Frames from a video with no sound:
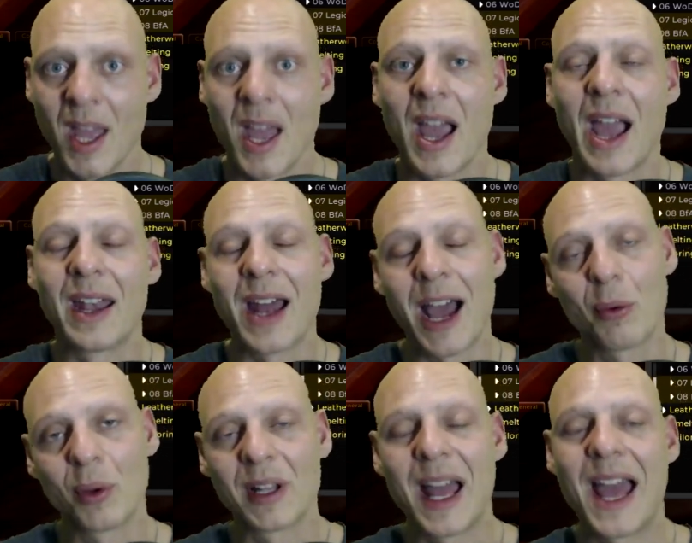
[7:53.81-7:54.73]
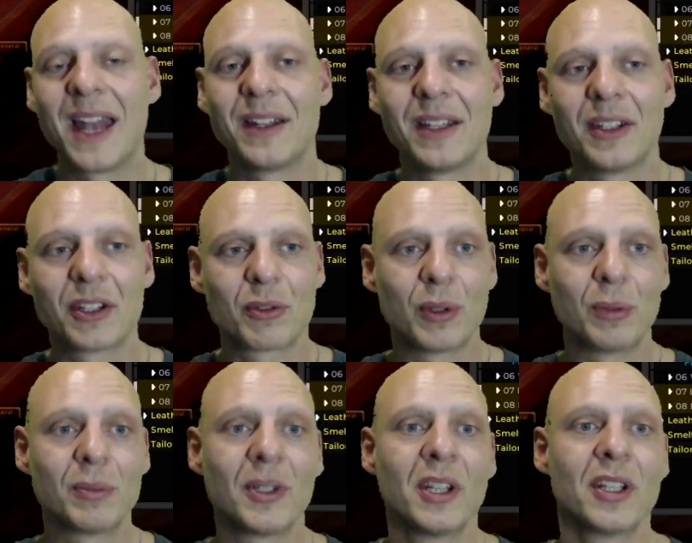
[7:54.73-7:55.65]
And I will add it in the
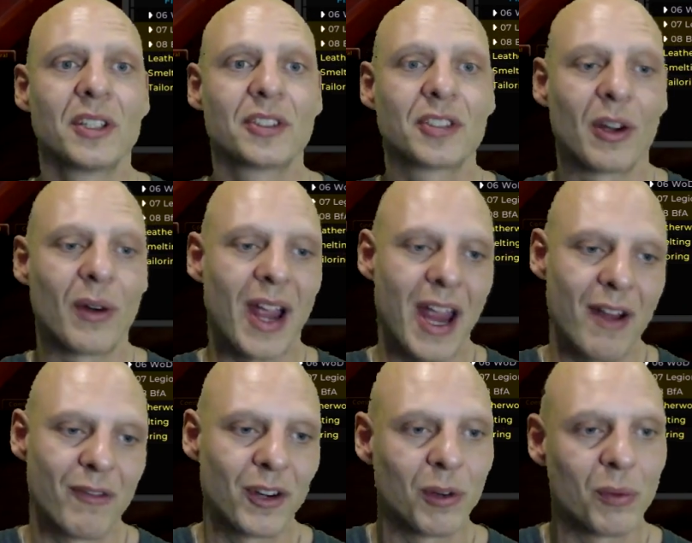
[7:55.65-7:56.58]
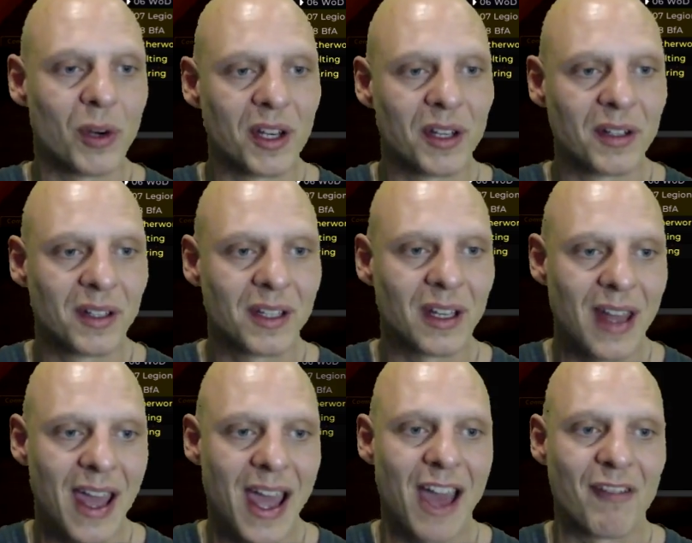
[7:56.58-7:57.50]
group so everyone can
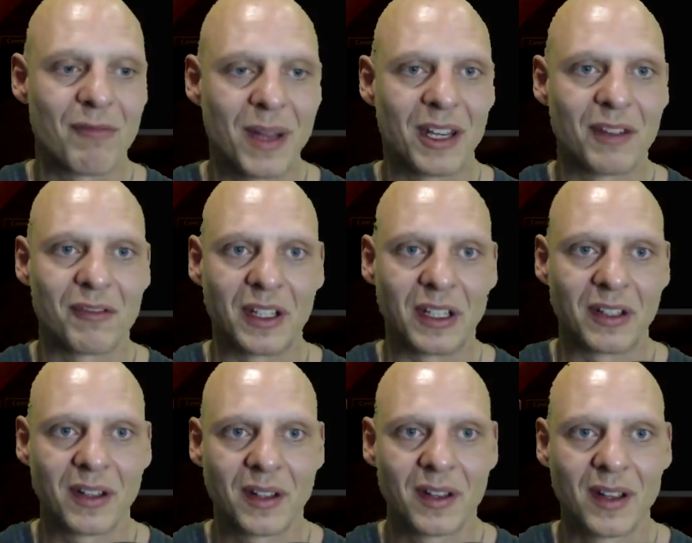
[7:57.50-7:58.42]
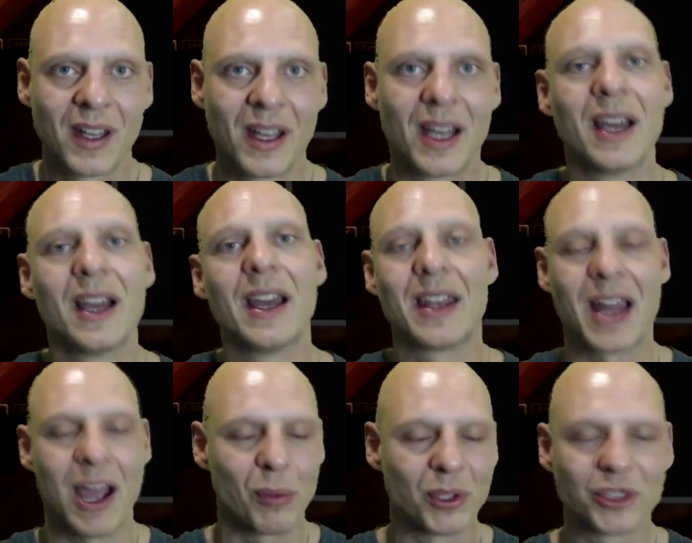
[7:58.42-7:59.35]
have benefit. And
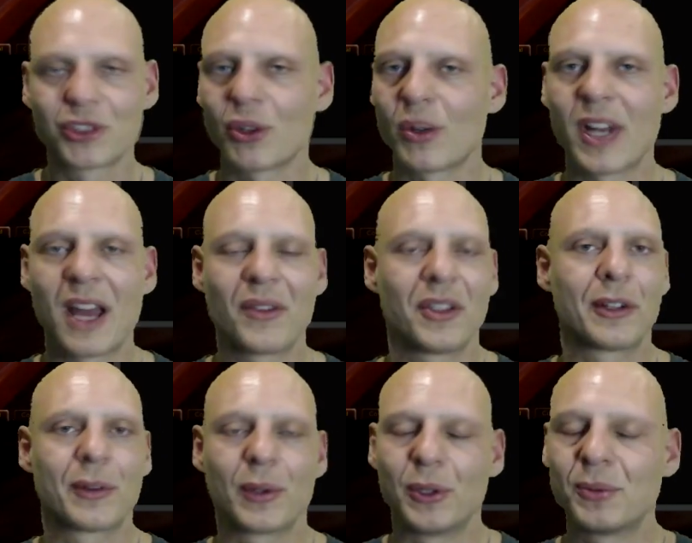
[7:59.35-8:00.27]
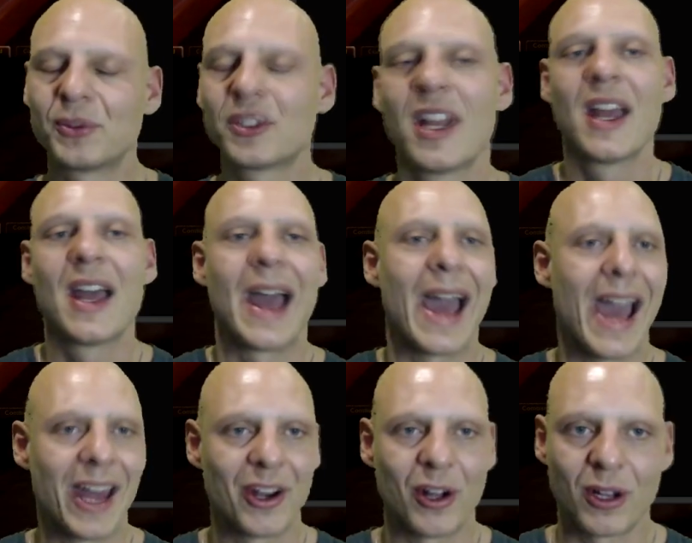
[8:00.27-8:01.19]
I will sort out the groups,
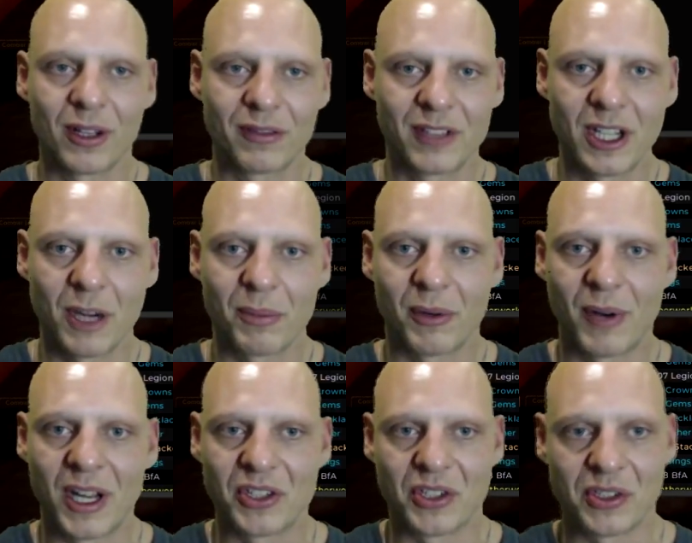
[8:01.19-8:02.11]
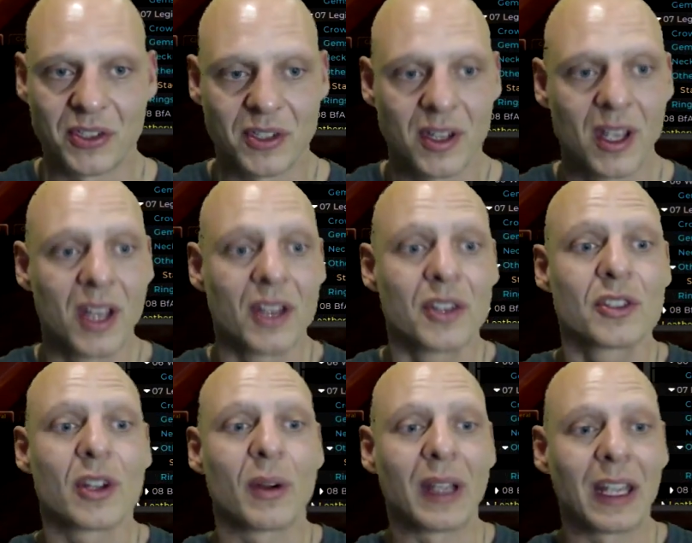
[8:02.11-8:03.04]
add all of the operations.
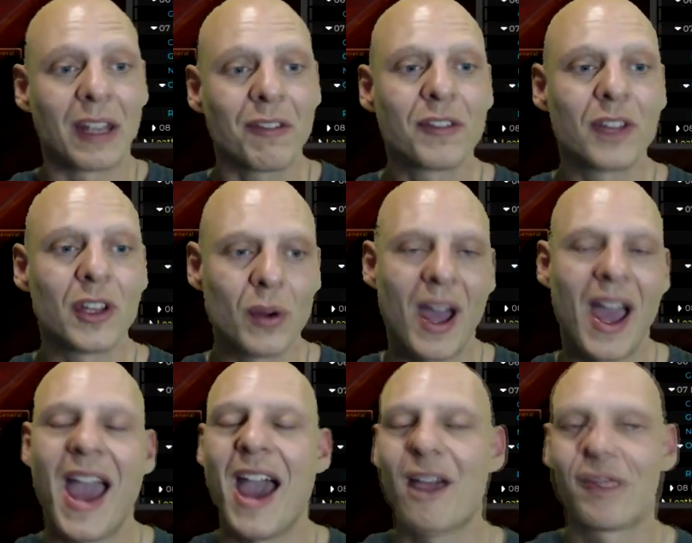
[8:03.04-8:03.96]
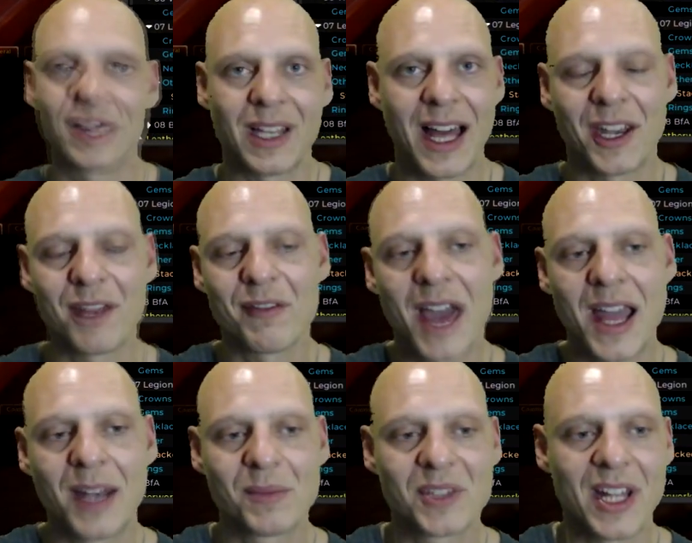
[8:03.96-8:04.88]
So if you have a lot of
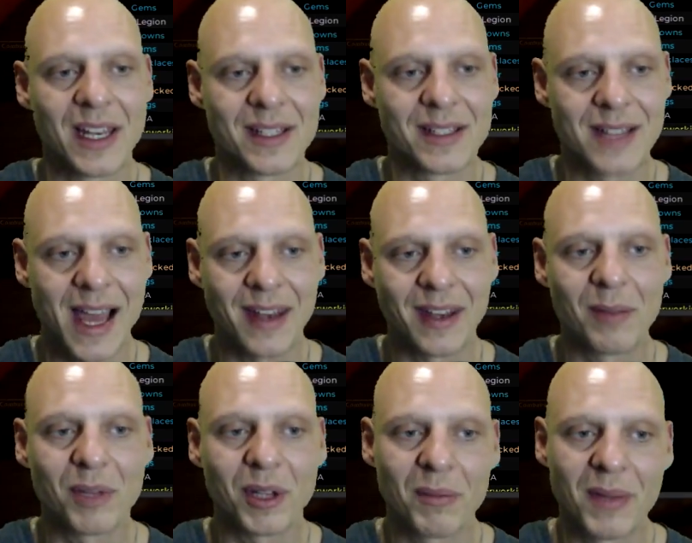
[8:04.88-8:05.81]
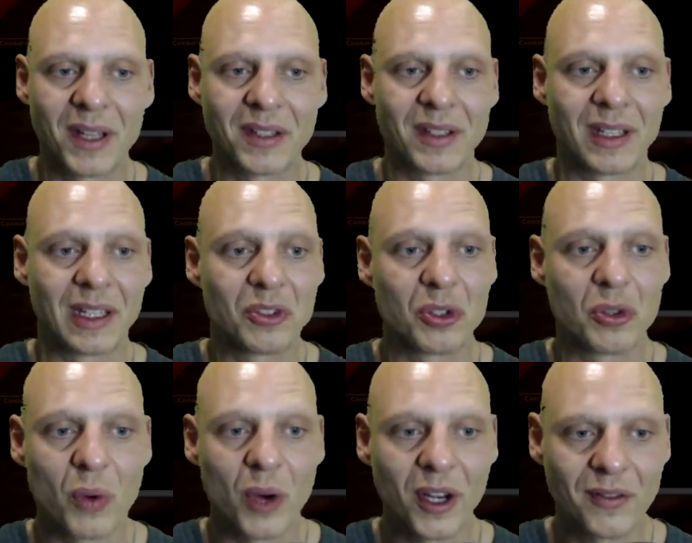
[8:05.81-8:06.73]
items that is not implemented into
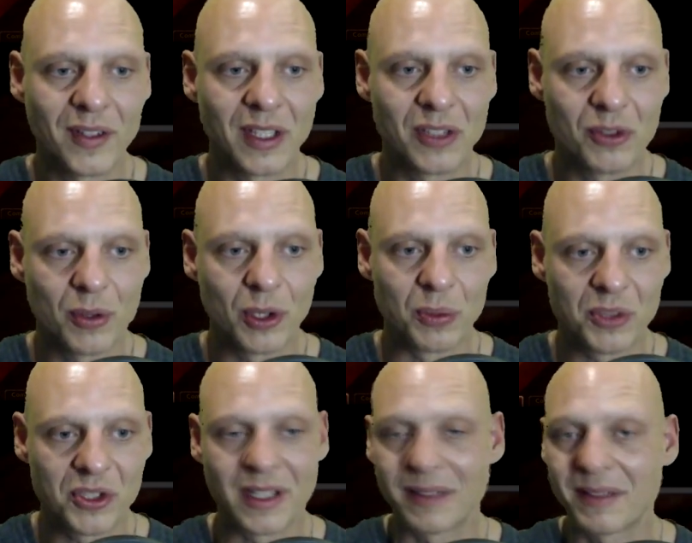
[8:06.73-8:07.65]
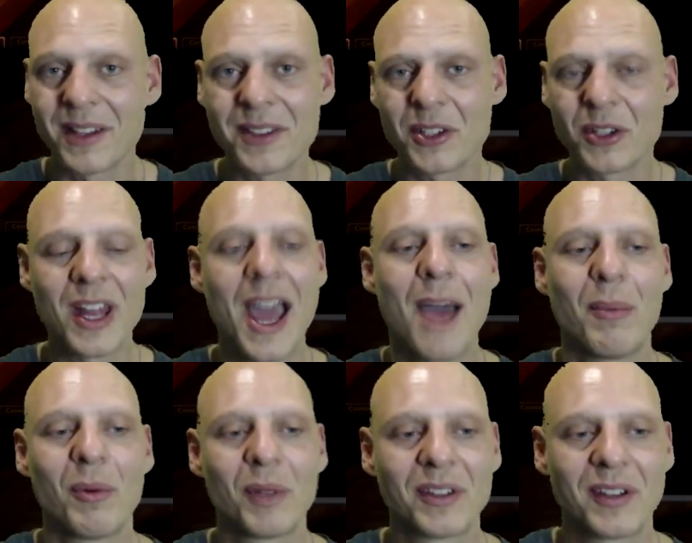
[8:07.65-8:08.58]
one of these groups, this could
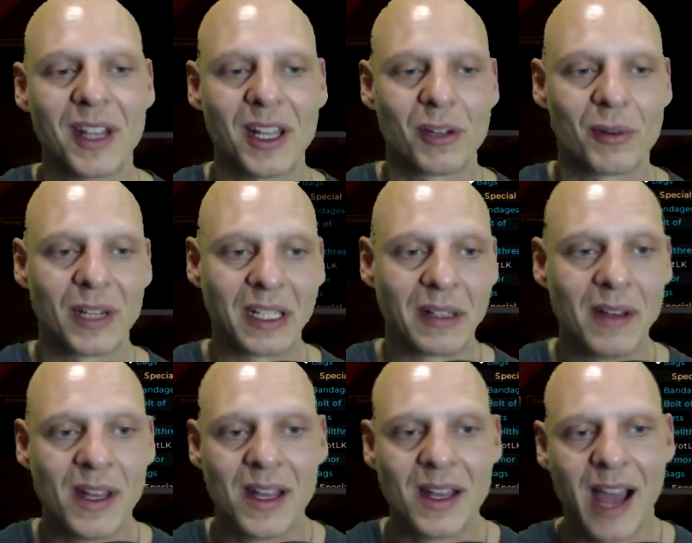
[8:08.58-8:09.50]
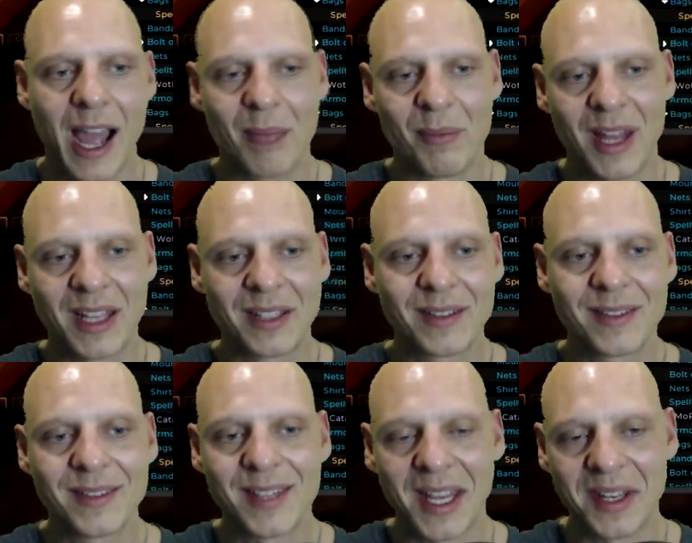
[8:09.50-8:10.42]
happen with tailoring. I'm like
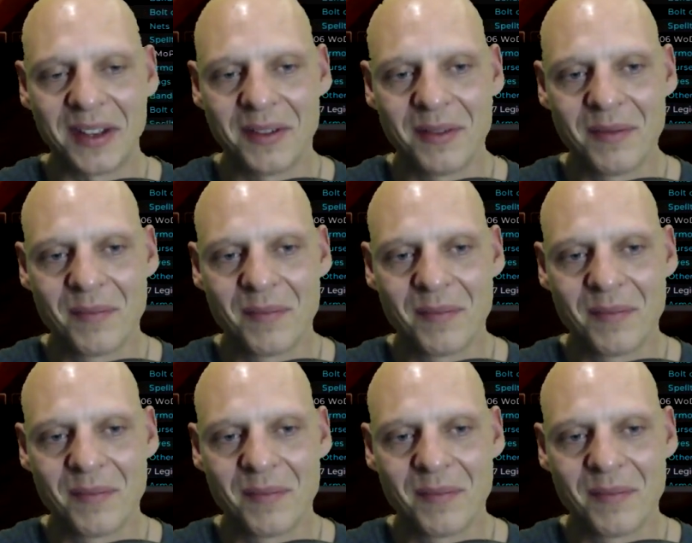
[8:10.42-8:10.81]
10